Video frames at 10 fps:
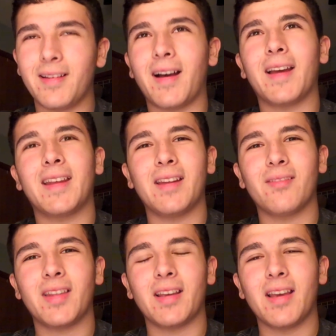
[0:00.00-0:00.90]
I can't
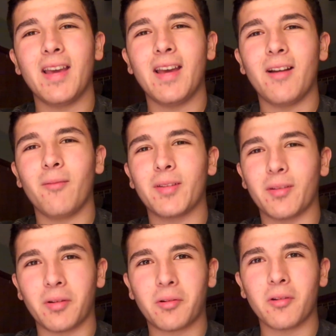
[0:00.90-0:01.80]
even think, with the
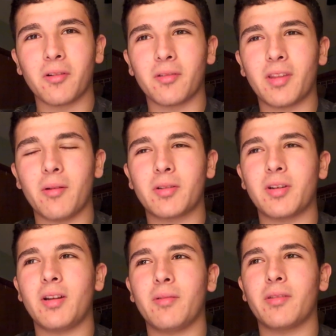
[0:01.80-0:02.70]
recruiters. They were
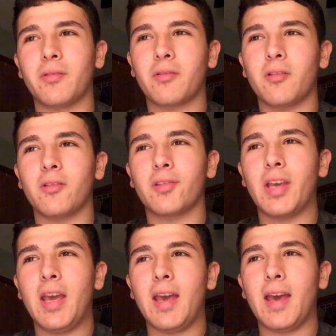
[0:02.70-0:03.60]
training with the recruiters,
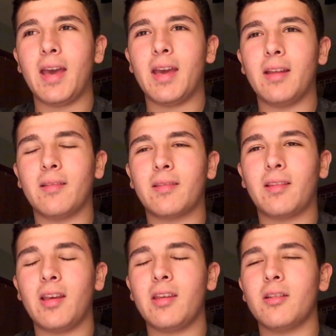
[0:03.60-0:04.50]
and
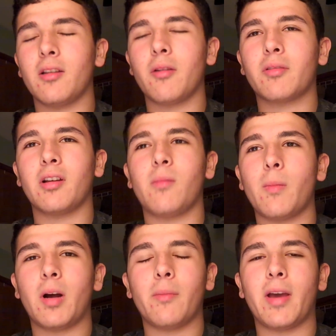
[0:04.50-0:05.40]
they would tell my
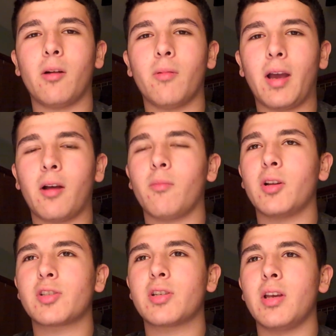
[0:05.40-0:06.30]
mom how
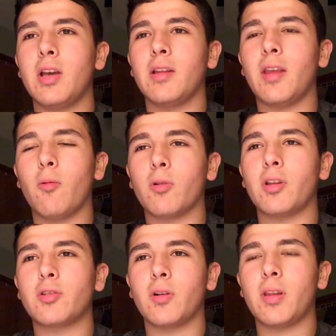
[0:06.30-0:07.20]
much they
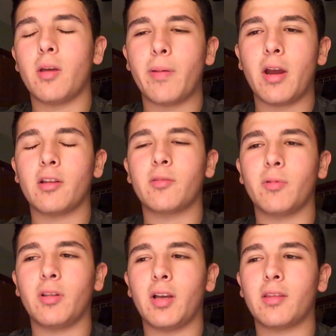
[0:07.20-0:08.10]
wanted to join. Their parents
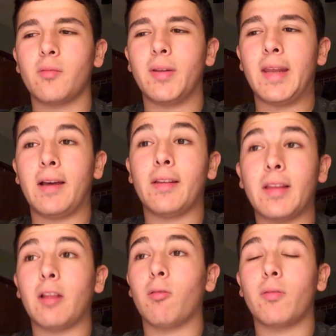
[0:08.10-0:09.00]
wouldn't let them, and now that
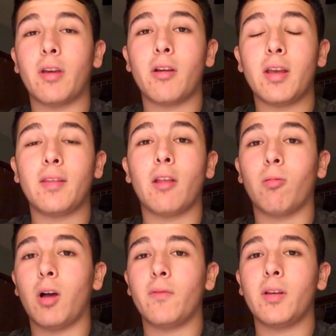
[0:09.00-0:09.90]
they're in, they
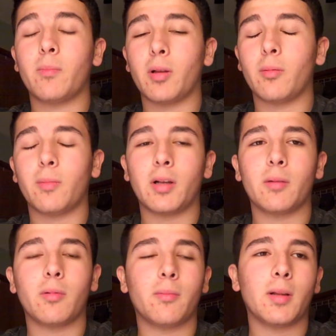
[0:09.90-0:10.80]
love it, blah blah
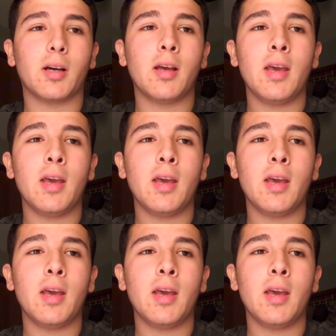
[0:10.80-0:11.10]
blah blah blah.